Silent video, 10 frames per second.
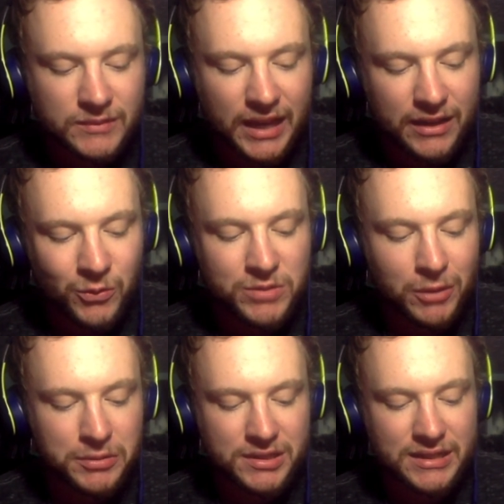and it was
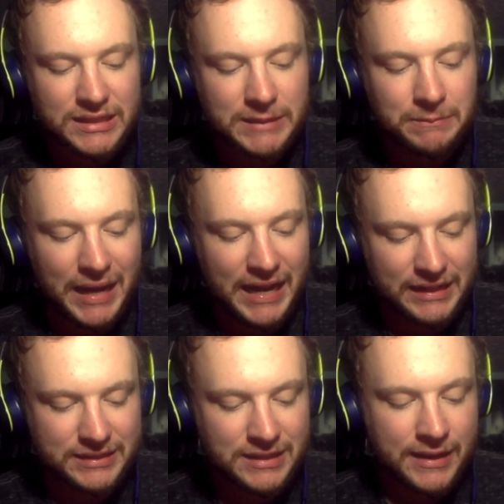mostly on the
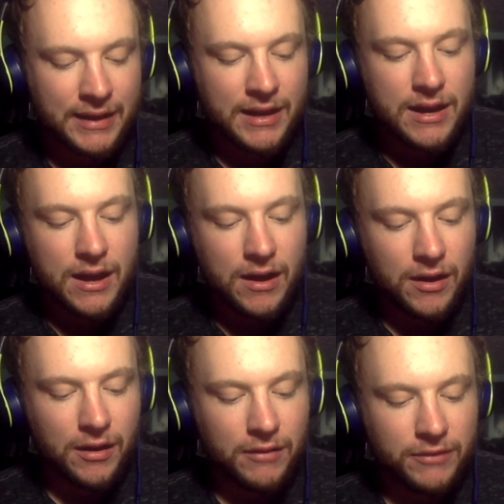backs
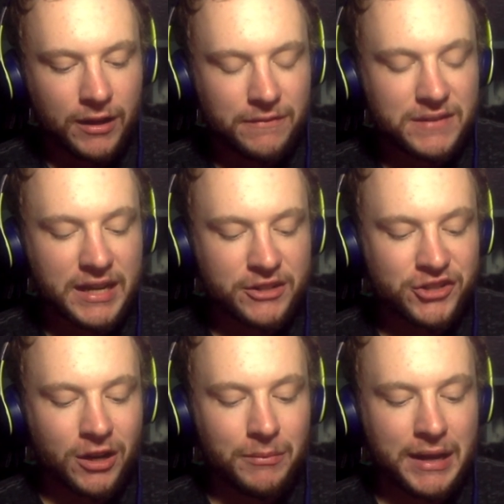of of Nick
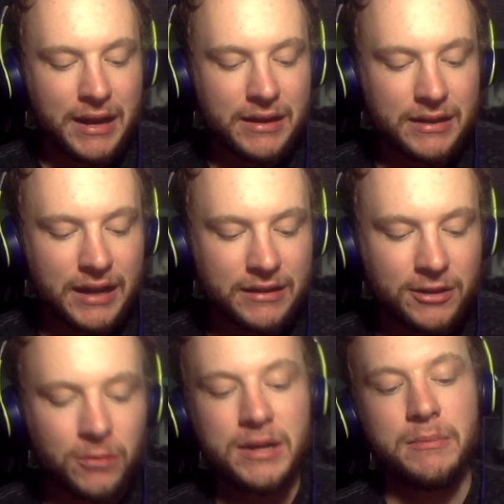Chubb and and
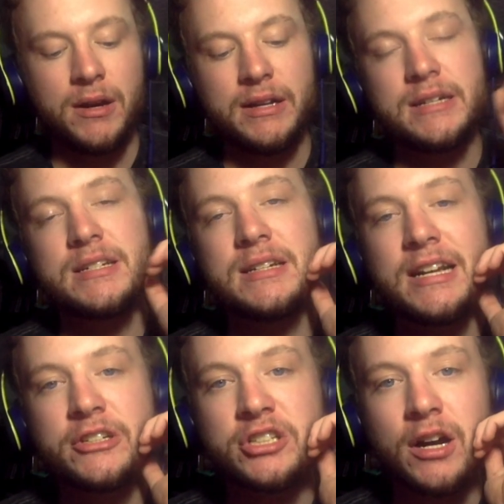Kareem Hunt.
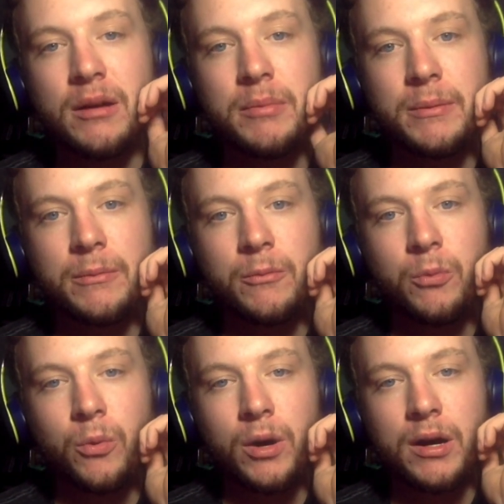Nick Chubb
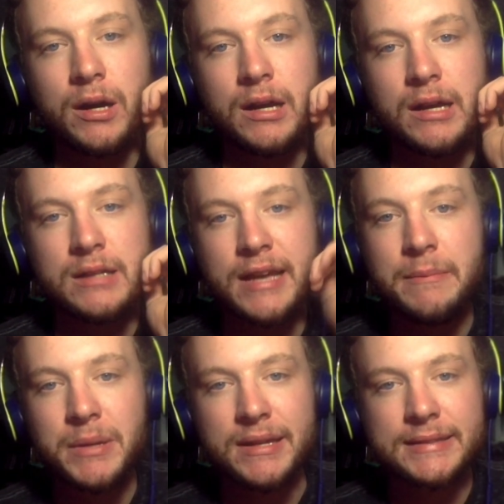was
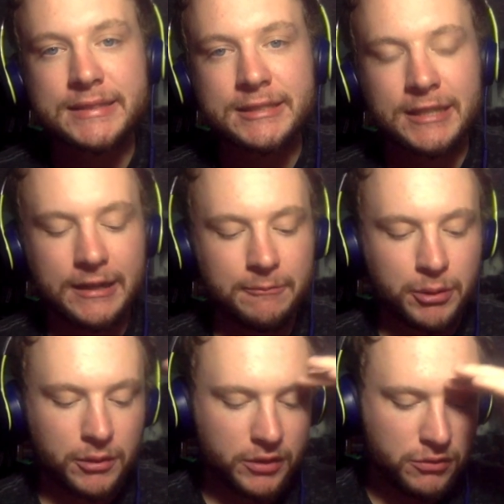a beast
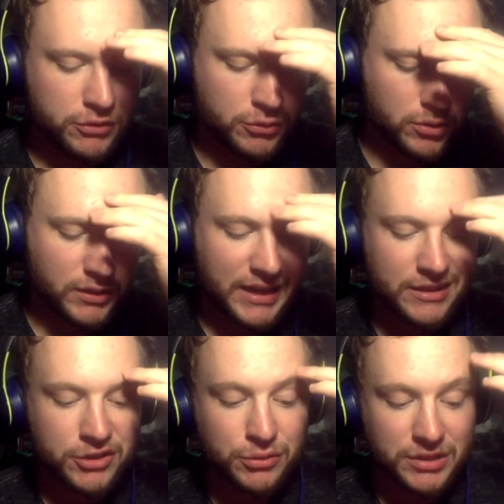per usual. He
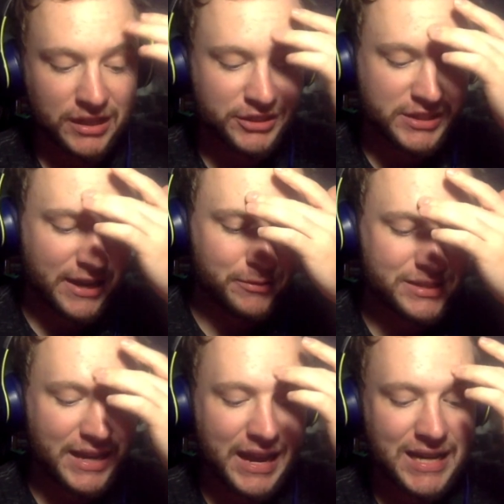had two
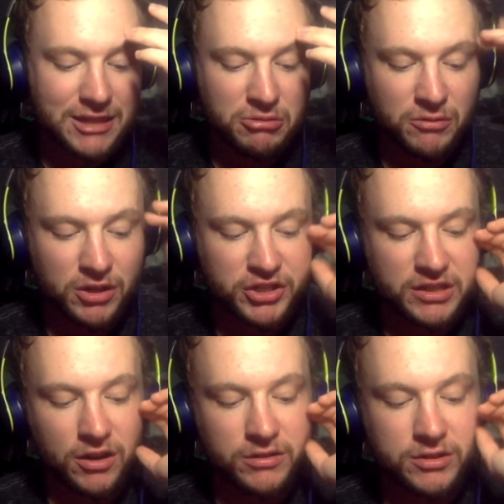touchdowns, eighty-three
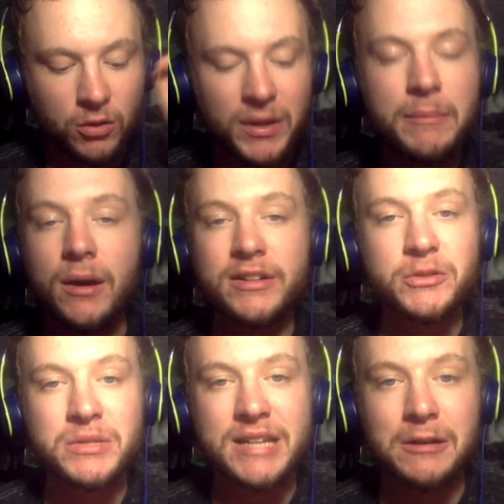rushing yards. Kareem
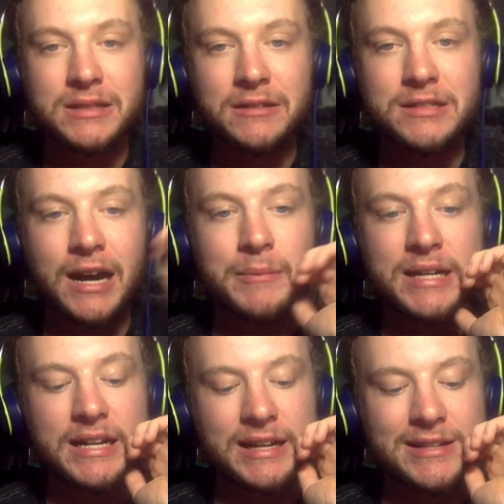Hunt was out there
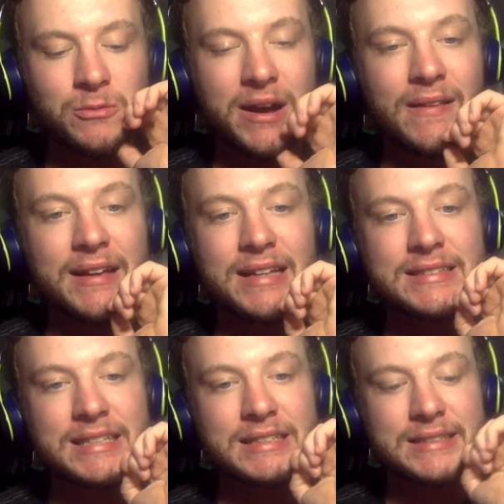dominating as well
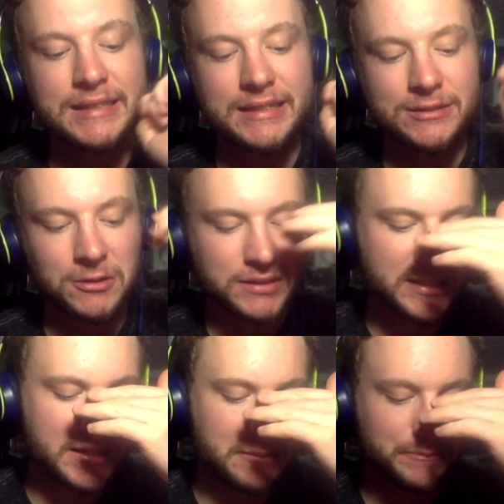against his his old
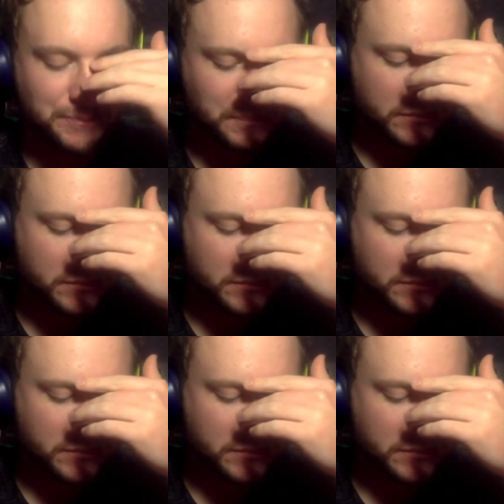team.